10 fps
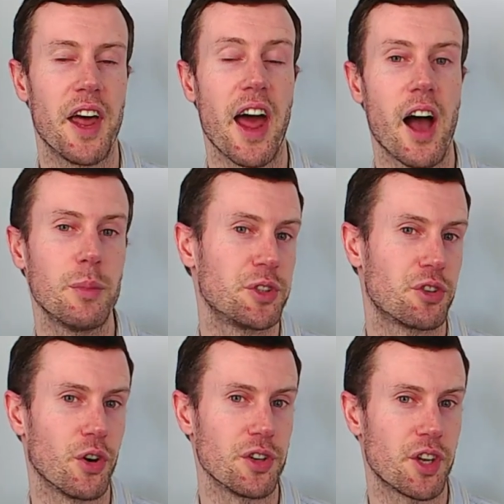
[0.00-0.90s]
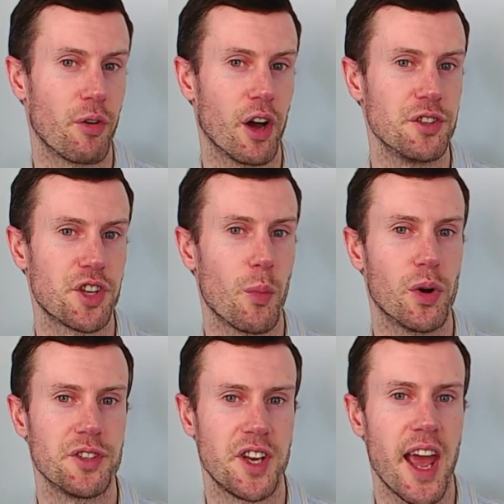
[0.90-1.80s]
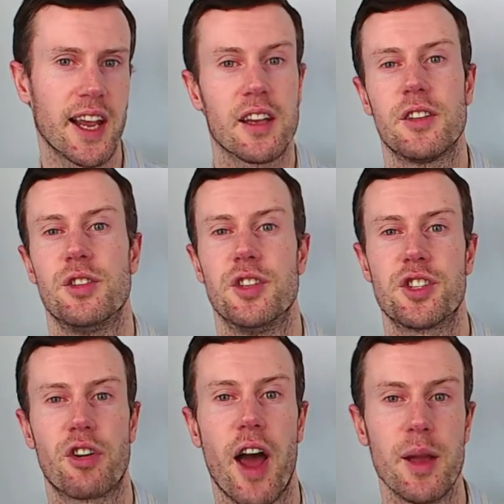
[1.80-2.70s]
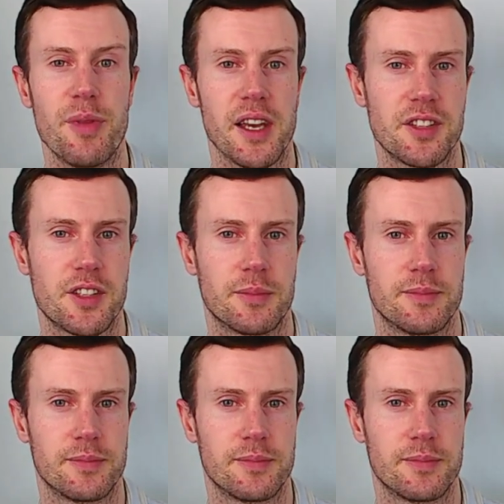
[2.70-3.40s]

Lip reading: an albatross around someone's neck to describe this.